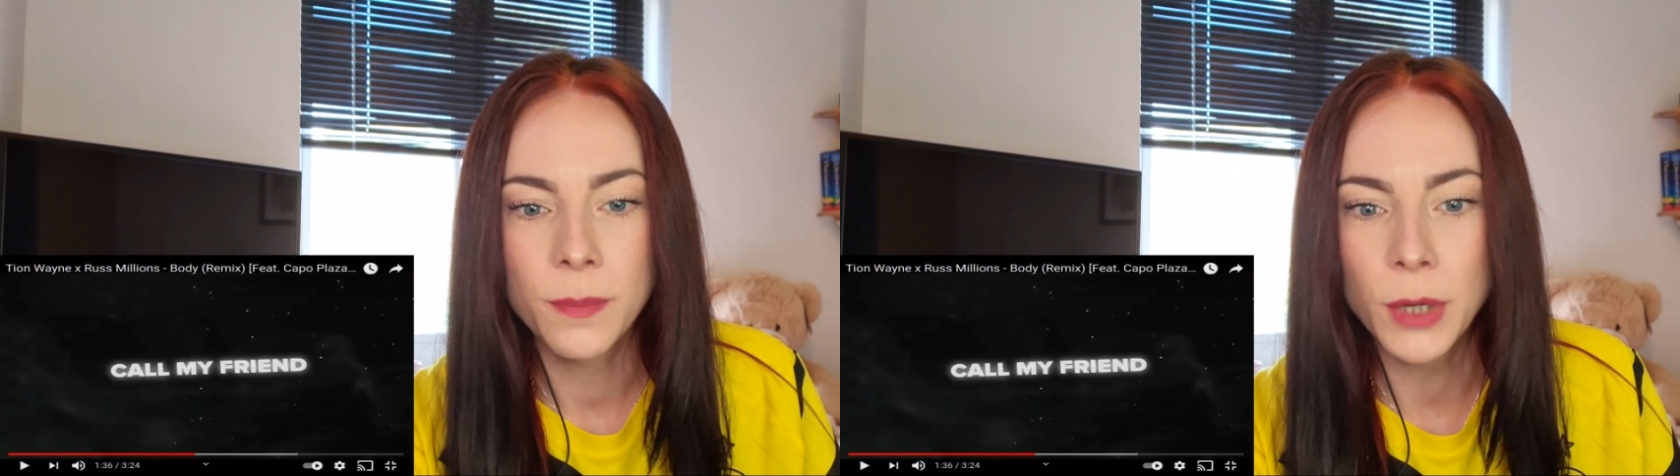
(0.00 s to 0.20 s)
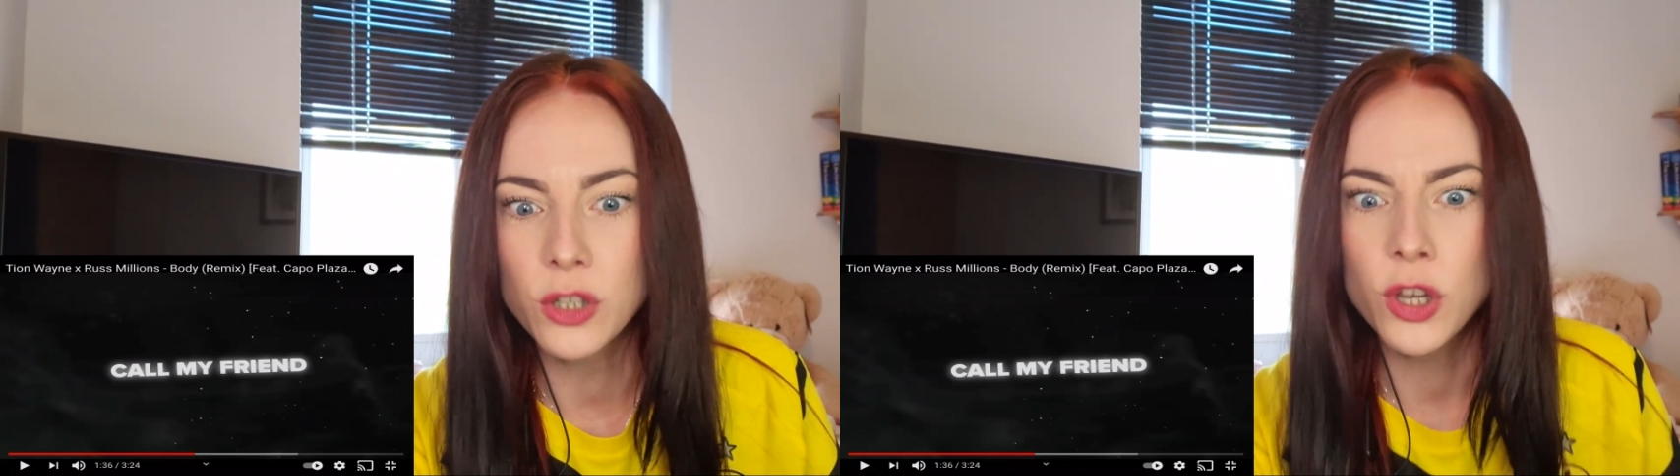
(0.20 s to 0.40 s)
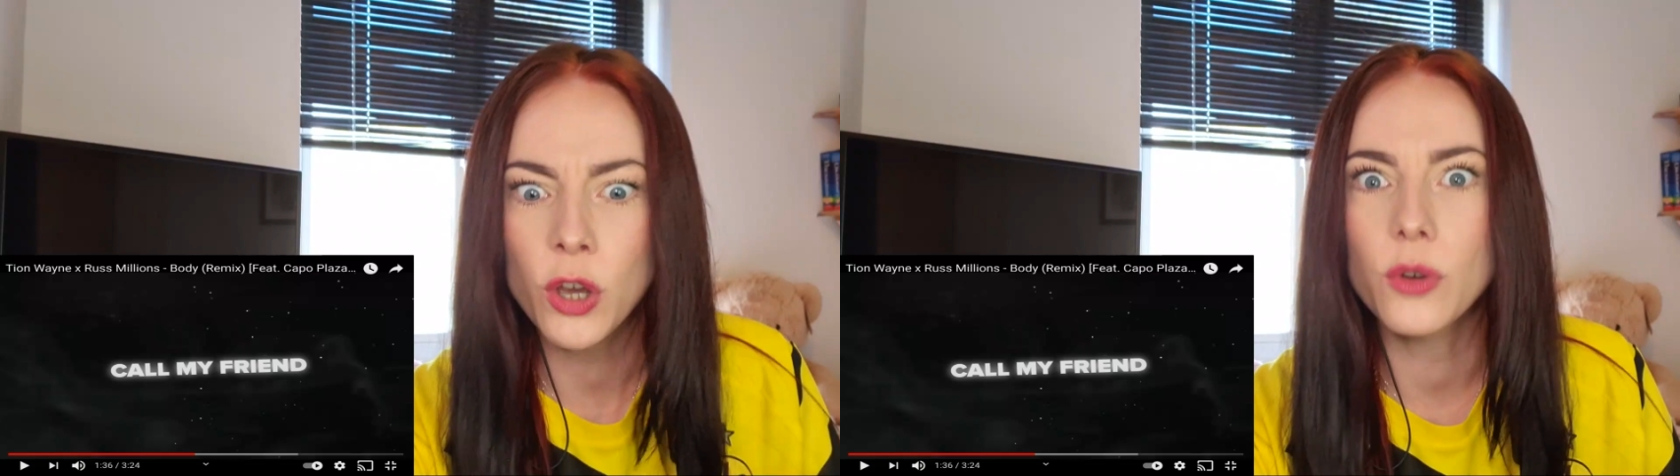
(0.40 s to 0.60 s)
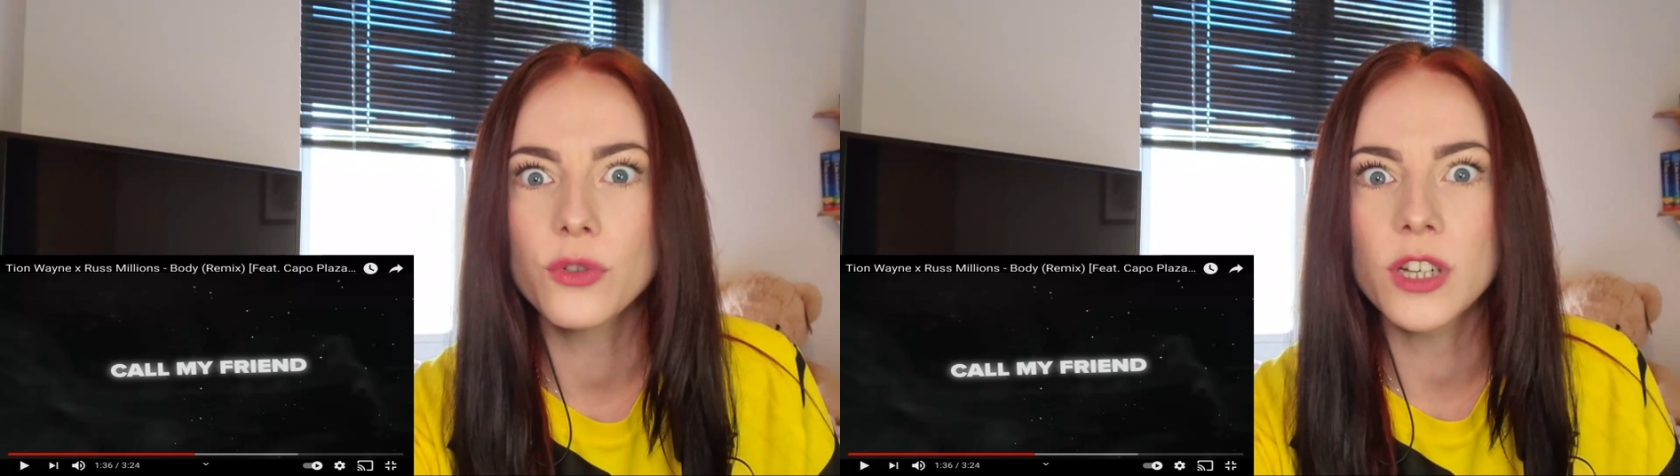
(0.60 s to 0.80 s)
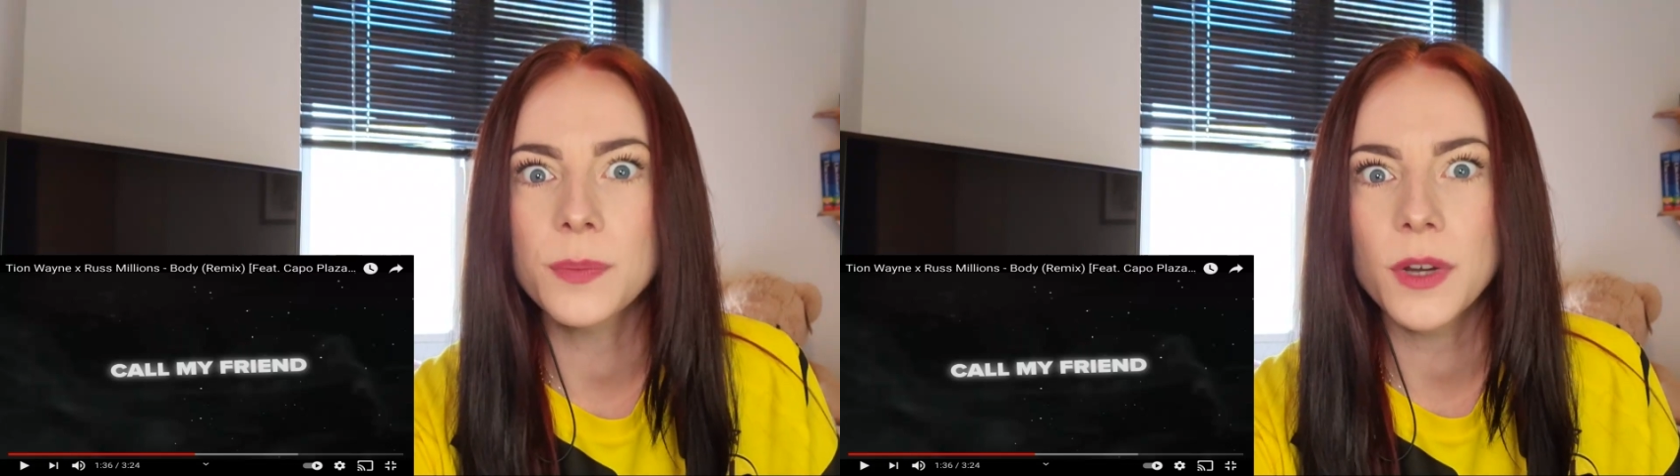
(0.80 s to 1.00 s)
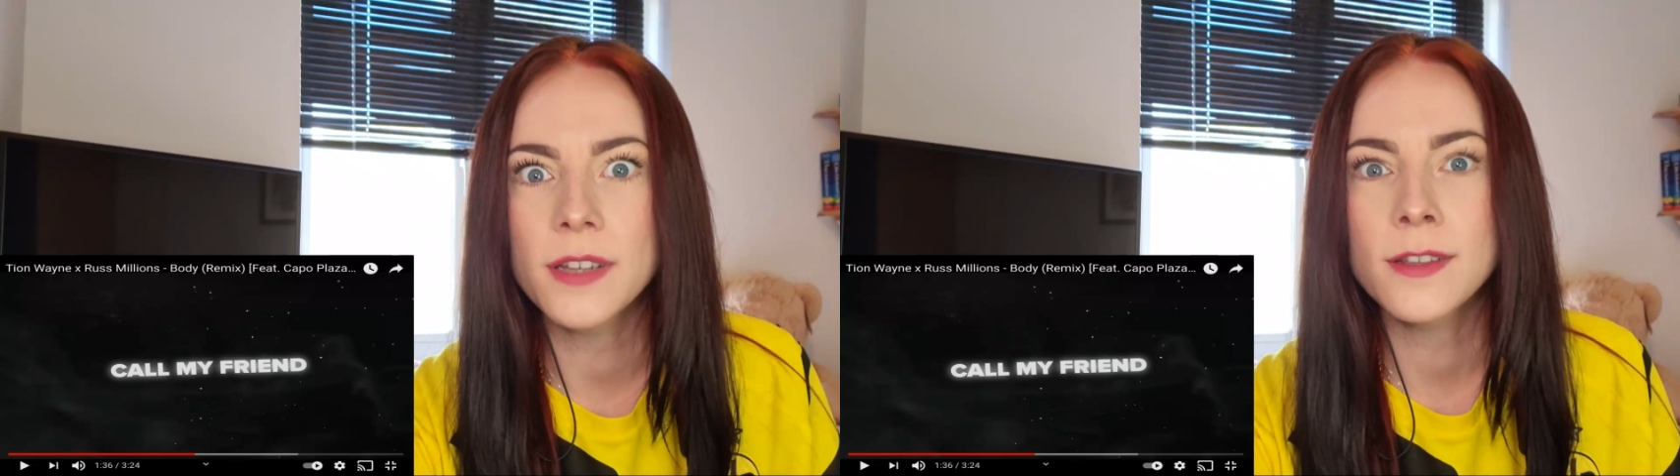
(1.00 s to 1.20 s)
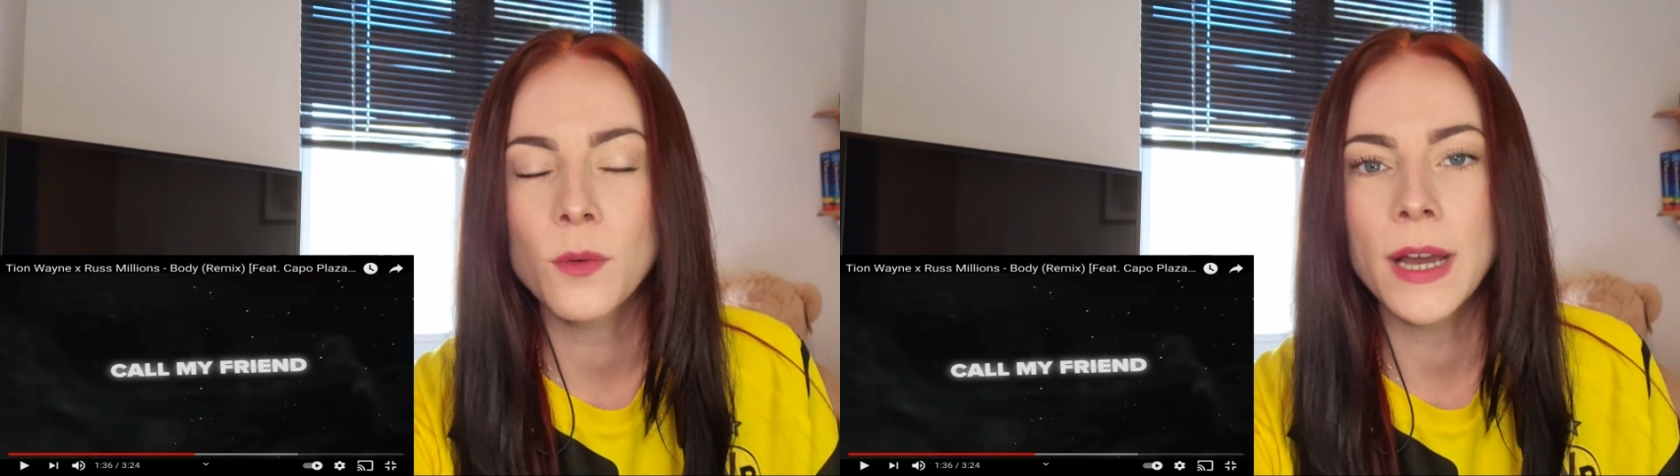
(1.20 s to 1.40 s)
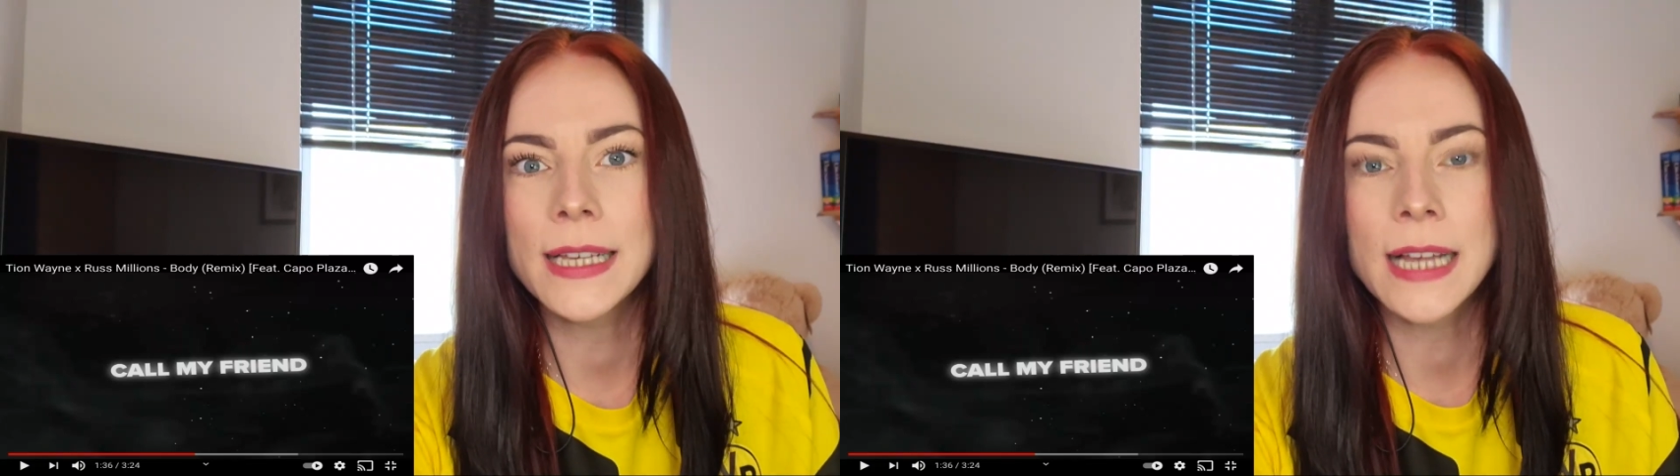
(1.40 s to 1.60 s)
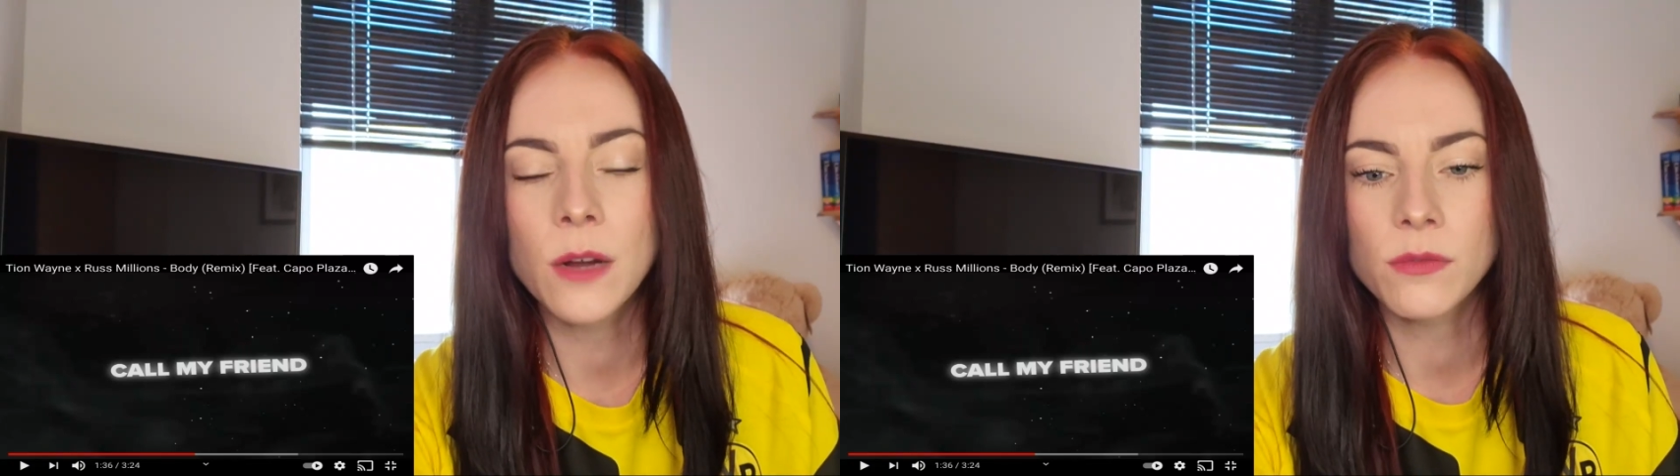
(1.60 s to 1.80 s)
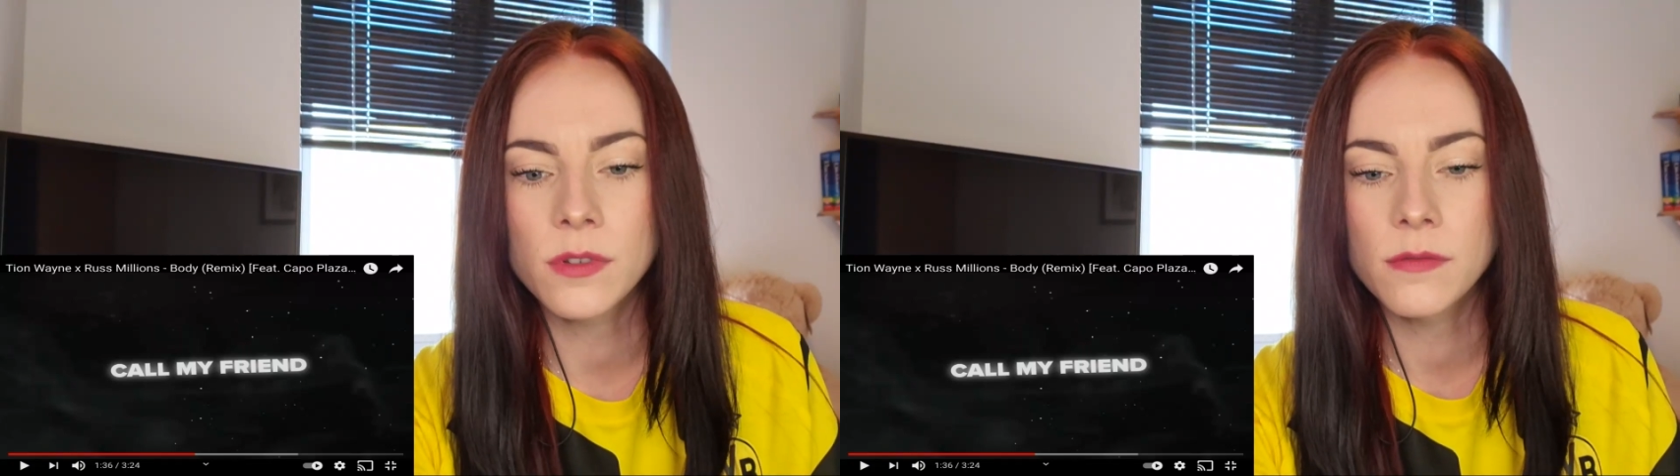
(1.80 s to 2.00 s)
but two, just because of the way it
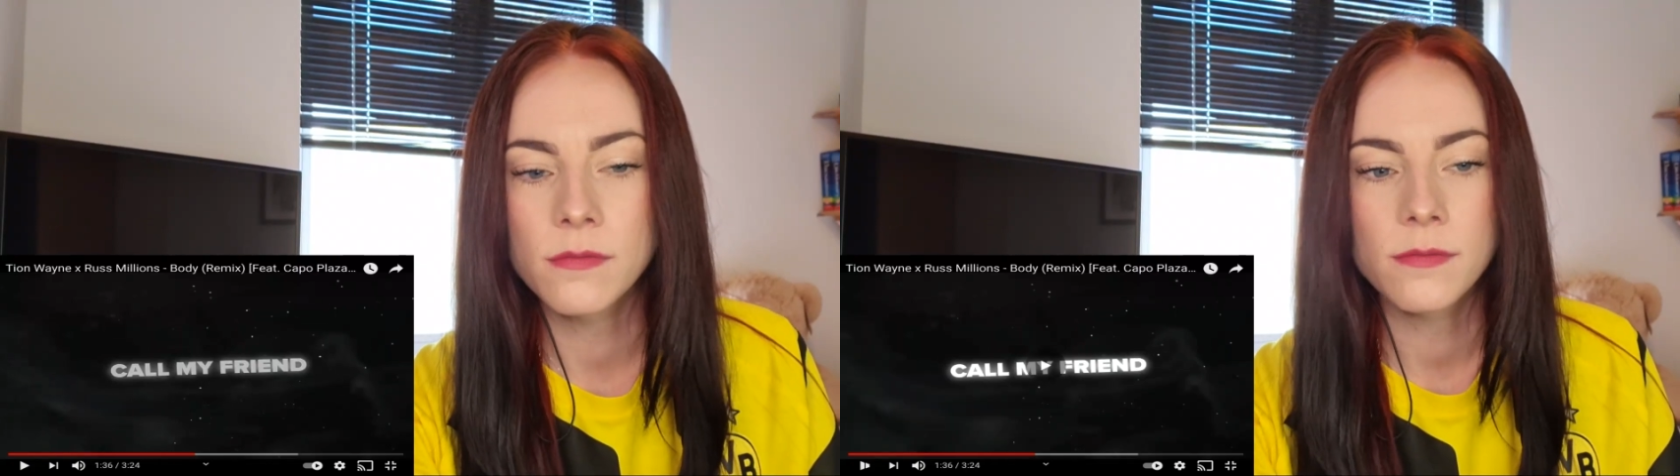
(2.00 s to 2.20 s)
sounds.